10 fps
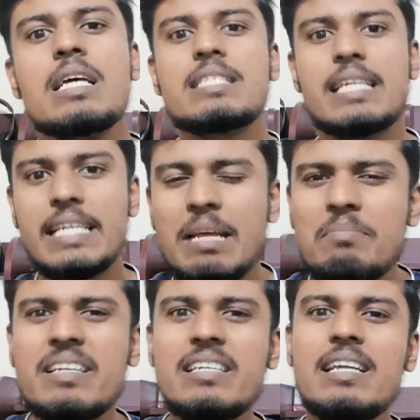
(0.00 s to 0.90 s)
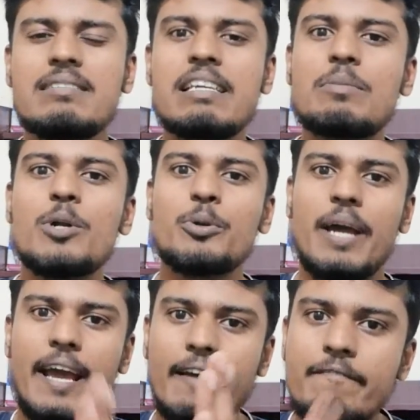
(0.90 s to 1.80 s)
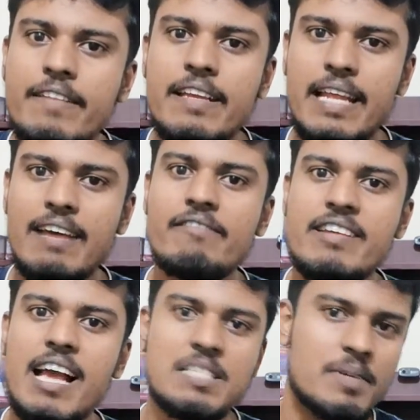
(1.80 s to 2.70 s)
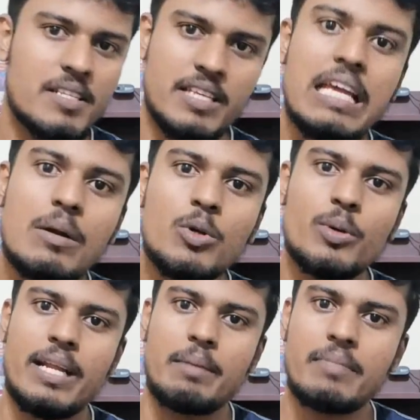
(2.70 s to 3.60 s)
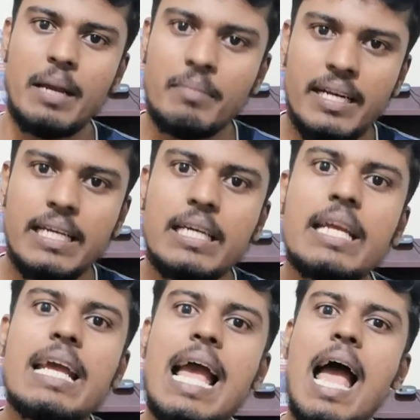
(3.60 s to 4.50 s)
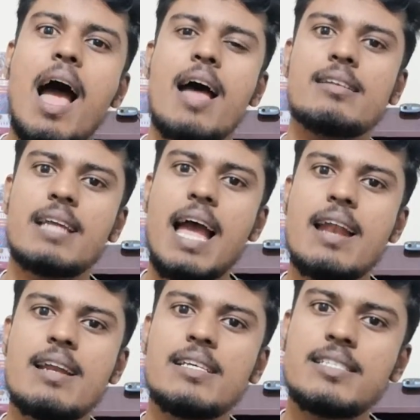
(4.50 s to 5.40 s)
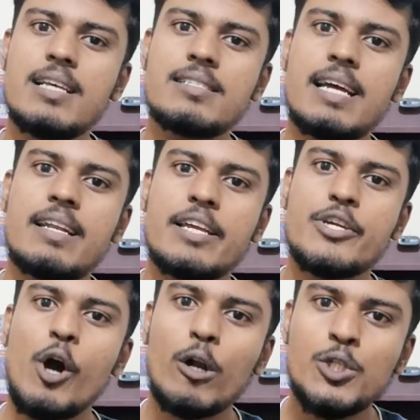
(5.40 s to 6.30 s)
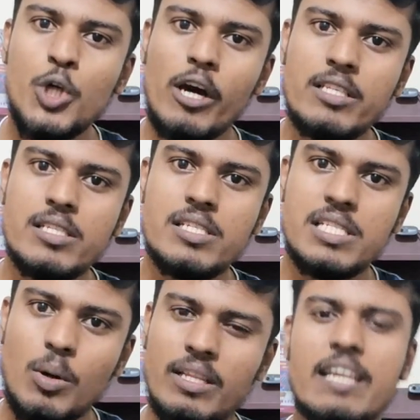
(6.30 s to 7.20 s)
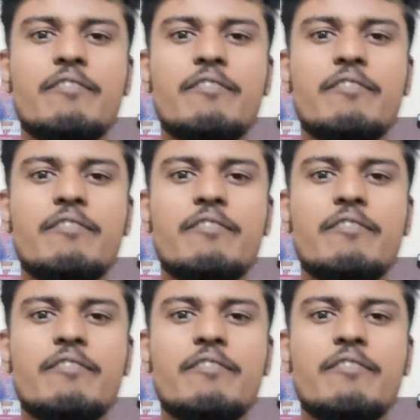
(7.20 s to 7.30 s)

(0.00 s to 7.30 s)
See, DNB degree is equal to in every aspect is equal to an MD degree, and it is just that your choices only.